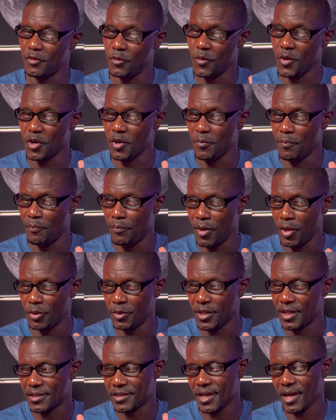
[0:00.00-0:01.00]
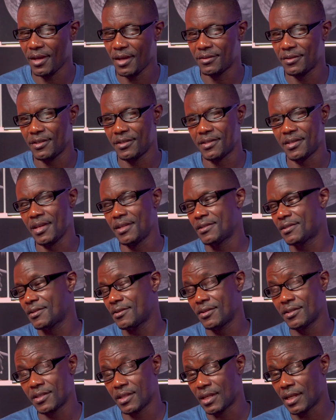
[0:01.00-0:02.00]
if you want to blow dust out of your
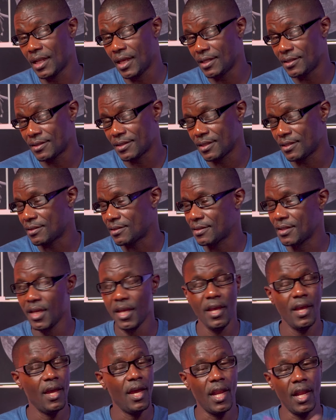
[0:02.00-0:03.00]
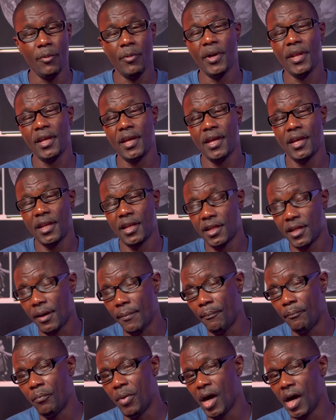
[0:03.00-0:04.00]
sensors and lenses, and I went ahead and I
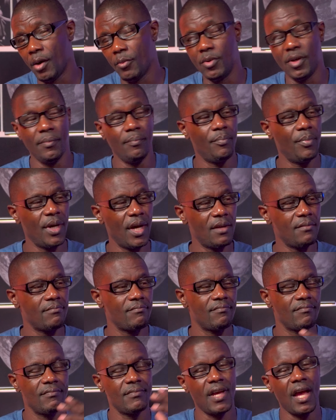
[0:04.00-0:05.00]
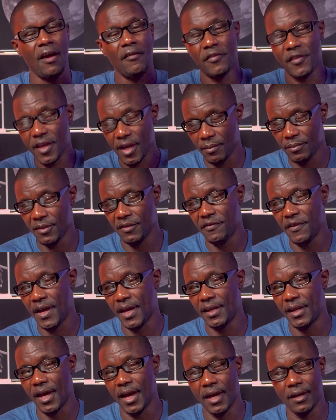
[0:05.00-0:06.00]
bought one. But I've come to
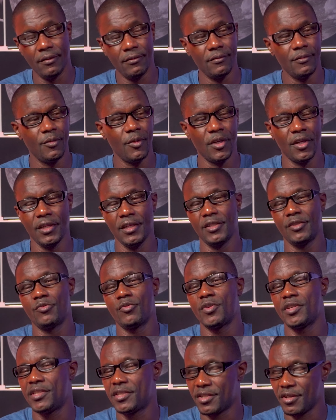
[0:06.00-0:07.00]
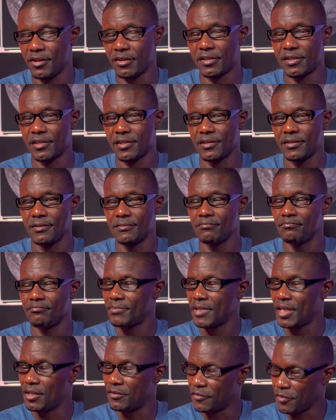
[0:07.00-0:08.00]
find out, with a little research
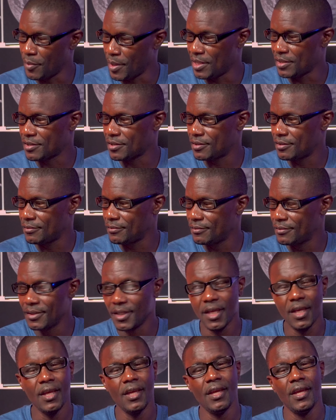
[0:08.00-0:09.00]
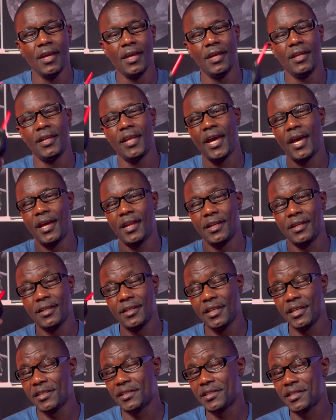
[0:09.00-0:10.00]
information, that
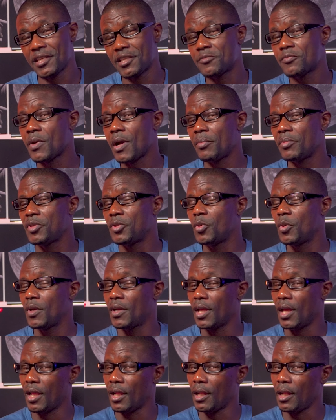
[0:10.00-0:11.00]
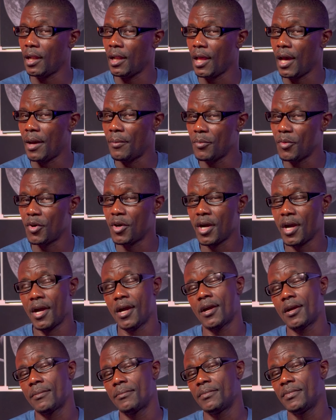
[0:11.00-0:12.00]
this is probably doing a lot more
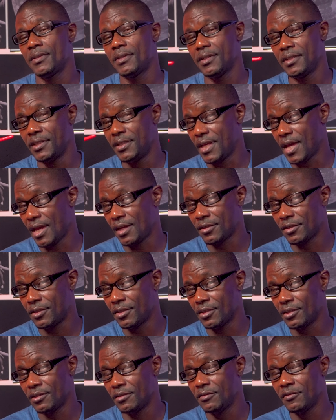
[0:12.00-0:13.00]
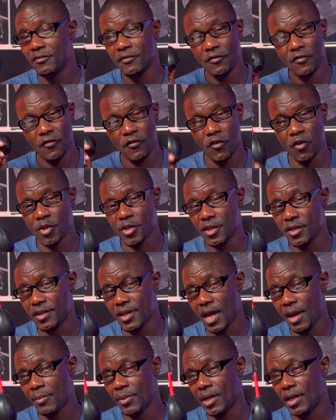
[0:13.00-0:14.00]
harm than good for your
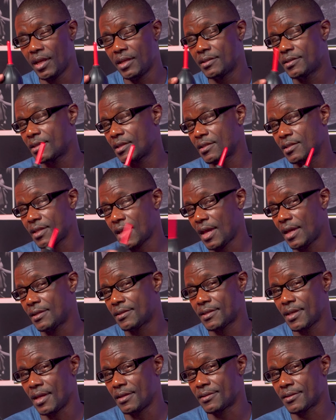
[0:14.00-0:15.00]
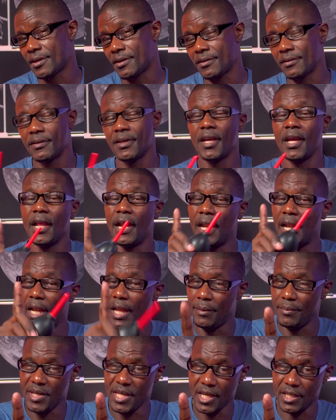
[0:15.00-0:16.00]
camera lenses and sensor.
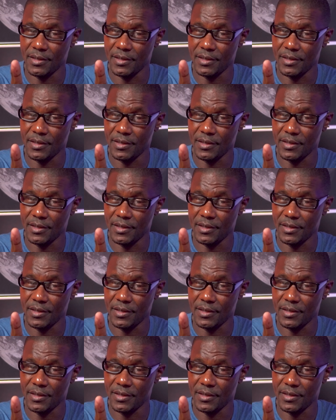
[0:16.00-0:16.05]
Let me